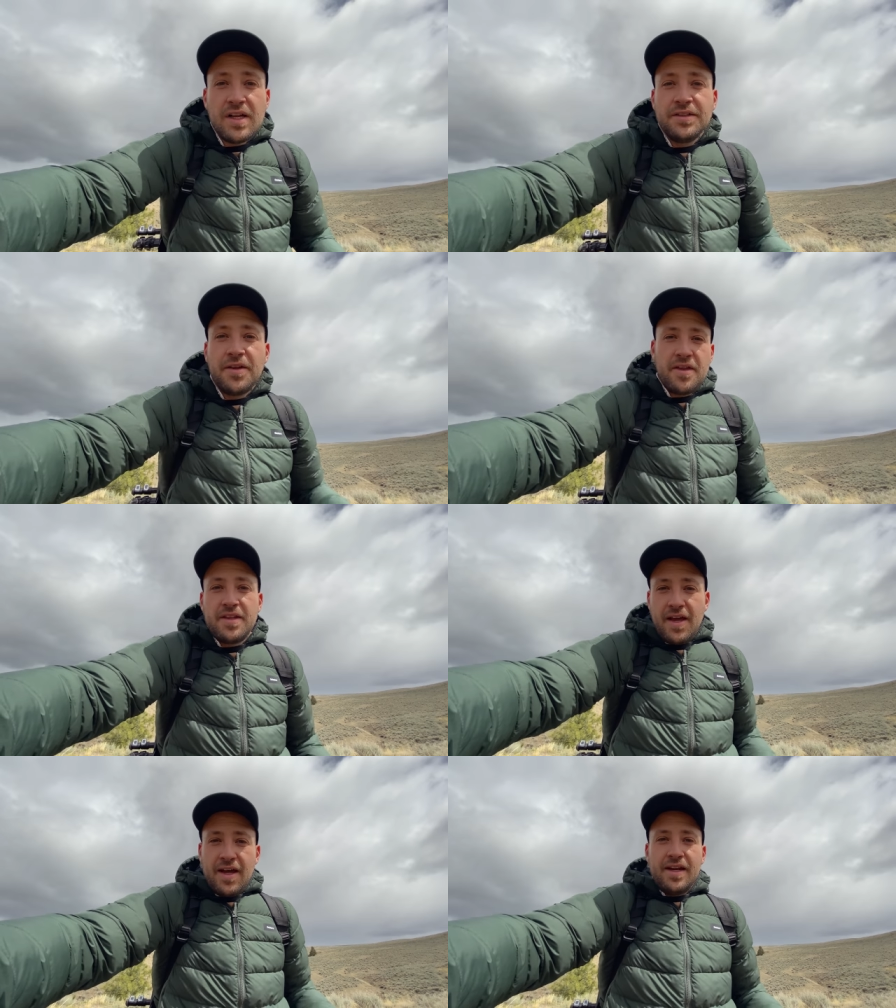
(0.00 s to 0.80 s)
so the
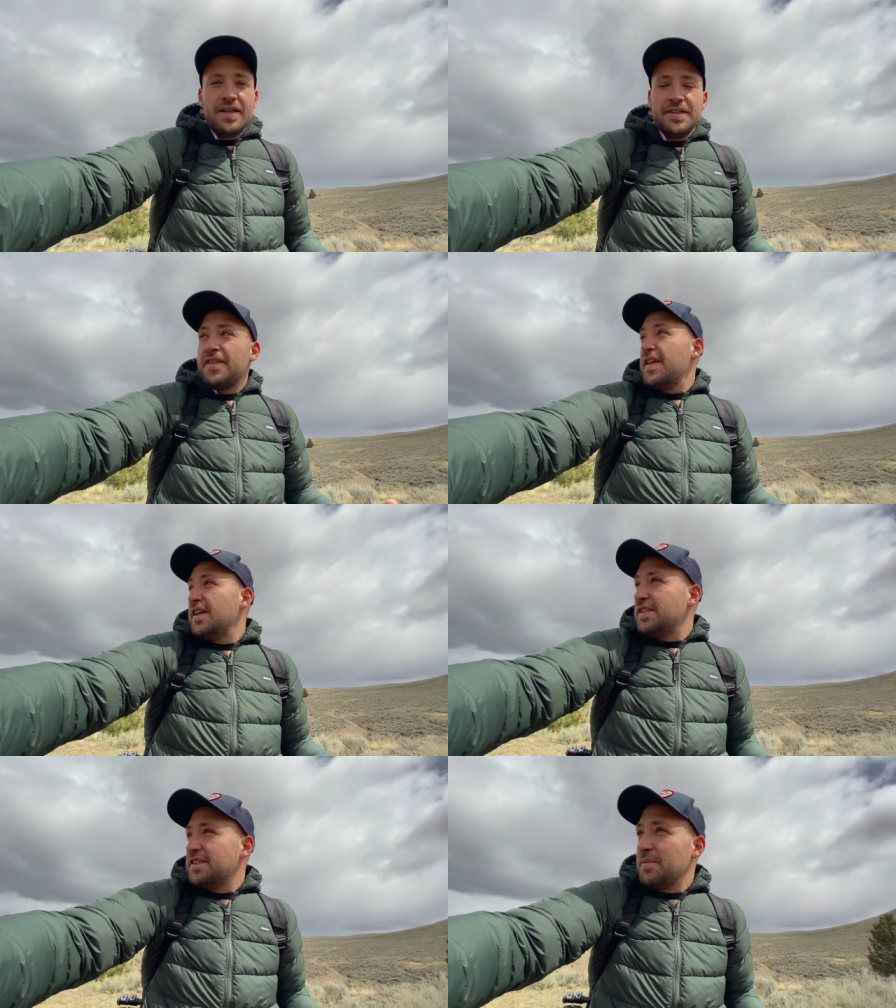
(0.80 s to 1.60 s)
thought is
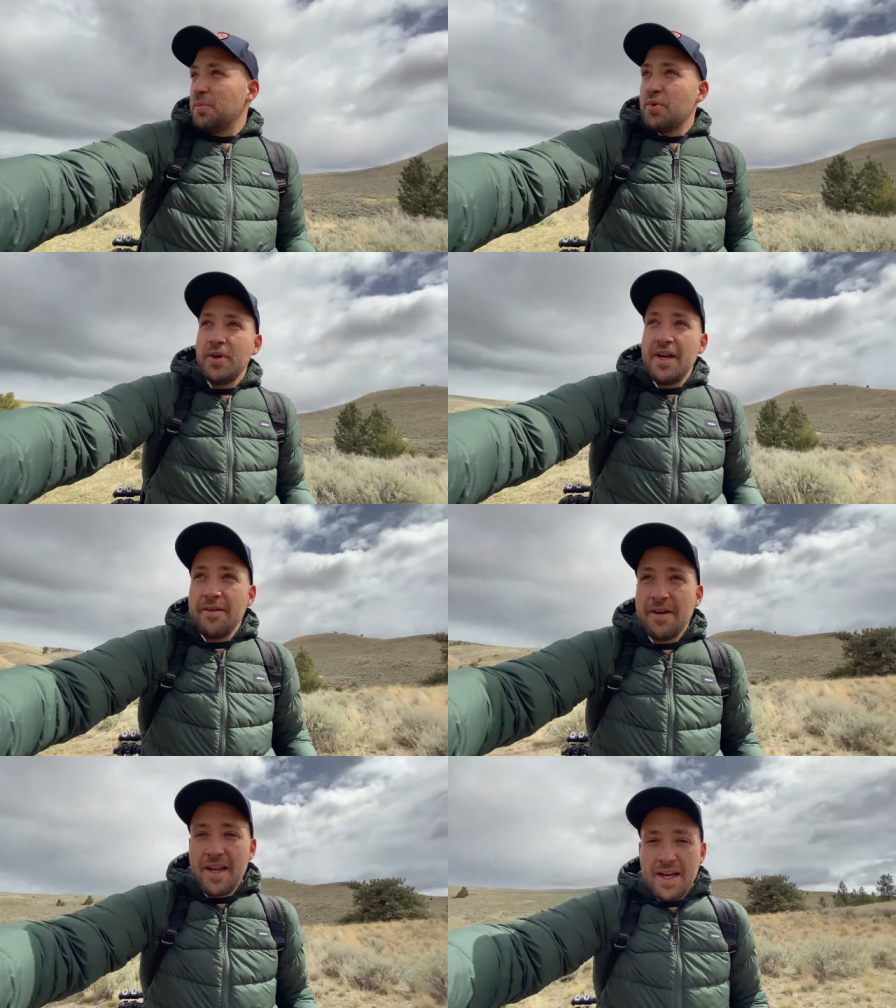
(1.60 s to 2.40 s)
this. It's a pretty
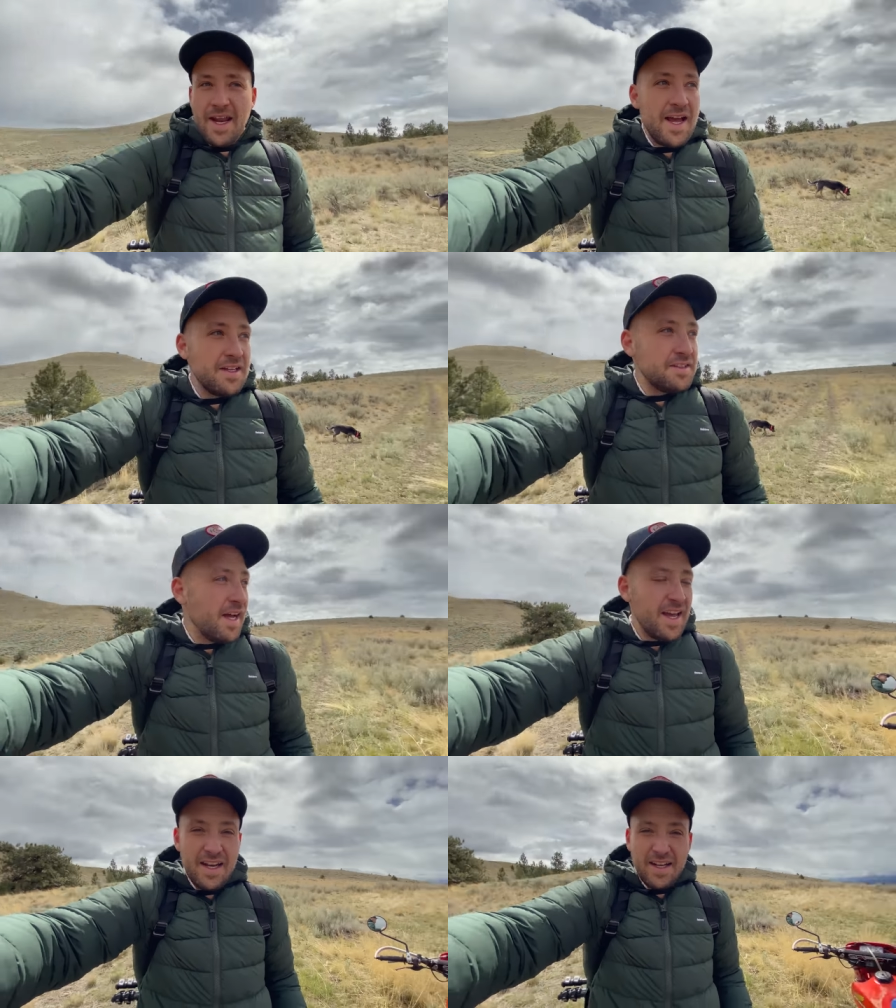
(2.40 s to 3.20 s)
rainy day
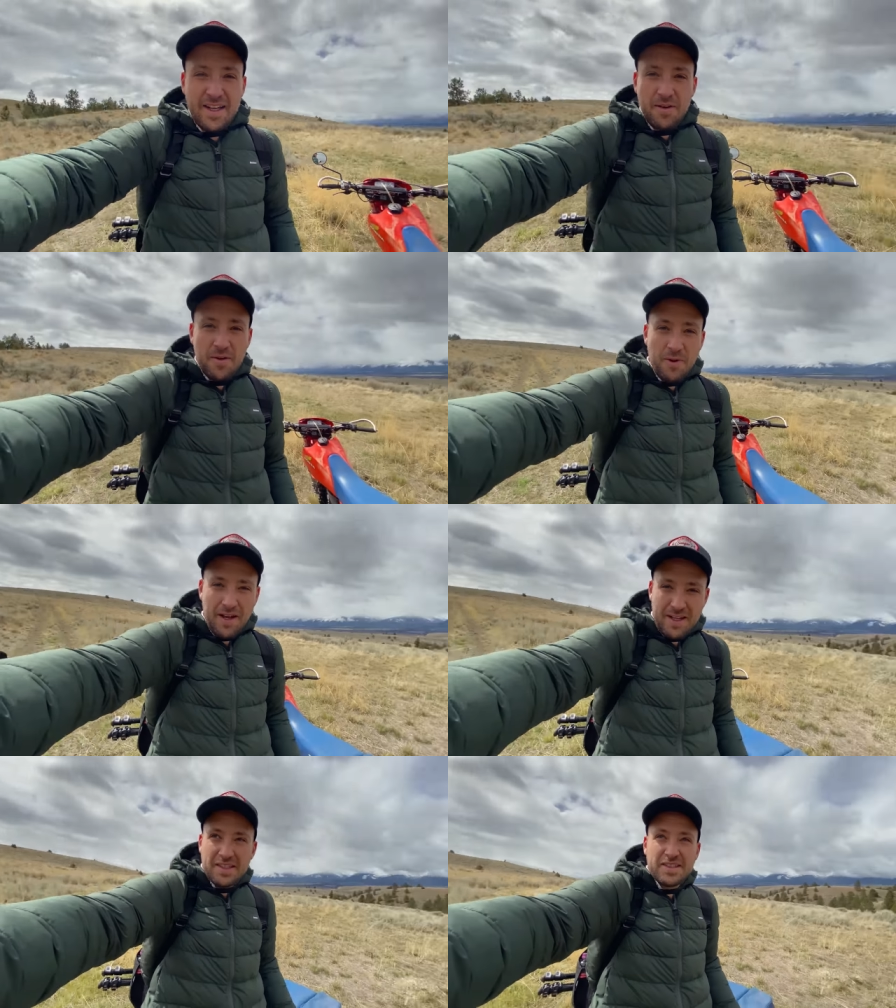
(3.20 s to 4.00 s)
outside and while
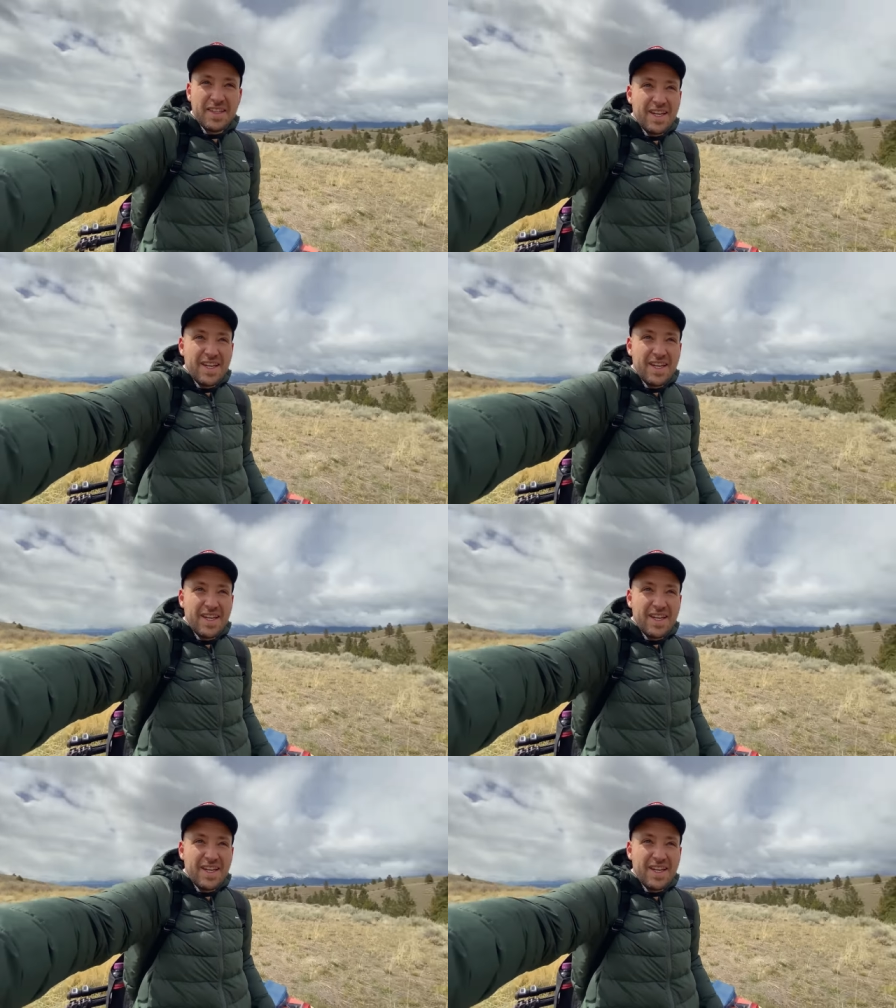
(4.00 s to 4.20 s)
it's